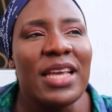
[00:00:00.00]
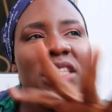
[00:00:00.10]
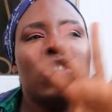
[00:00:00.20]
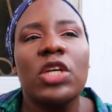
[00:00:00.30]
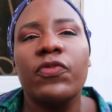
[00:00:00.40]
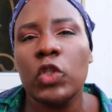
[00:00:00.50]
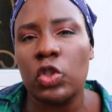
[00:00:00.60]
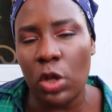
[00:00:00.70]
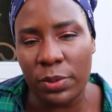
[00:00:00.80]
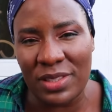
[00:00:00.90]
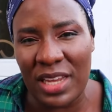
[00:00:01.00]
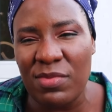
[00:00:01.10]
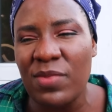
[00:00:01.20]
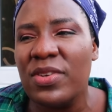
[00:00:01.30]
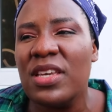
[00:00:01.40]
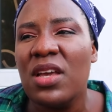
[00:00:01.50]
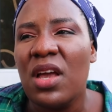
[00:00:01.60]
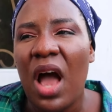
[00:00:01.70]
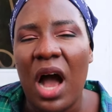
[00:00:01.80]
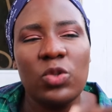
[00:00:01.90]
if she even stopped there, maybe
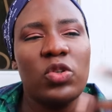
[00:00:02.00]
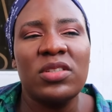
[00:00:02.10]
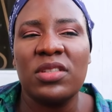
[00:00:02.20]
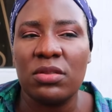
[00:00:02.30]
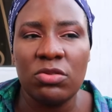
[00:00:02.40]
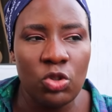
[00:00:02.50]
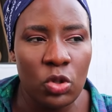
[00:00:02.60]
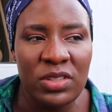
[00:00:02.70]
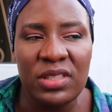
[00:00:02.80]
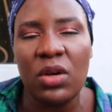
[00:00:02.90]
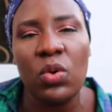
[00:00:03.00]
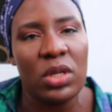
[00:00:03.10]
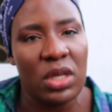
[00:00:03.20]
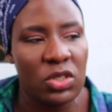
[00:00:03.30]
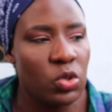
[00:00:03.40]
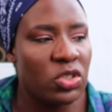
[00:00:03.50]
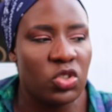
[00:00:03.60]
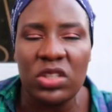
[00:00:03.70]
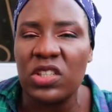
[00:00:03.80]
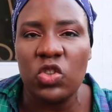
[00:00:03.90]
I'll just, you know, say, okay, this one
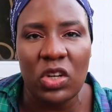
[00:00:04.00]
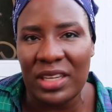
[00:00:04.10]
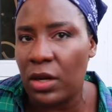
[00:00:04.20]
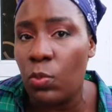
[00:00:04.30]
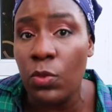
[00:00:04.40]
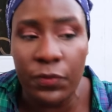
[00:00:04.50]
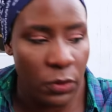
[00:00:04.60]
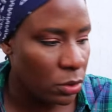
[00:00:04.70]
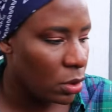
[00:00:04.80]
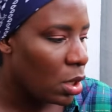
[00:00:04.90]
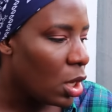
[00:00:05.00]
is just ignorant and I'll move on.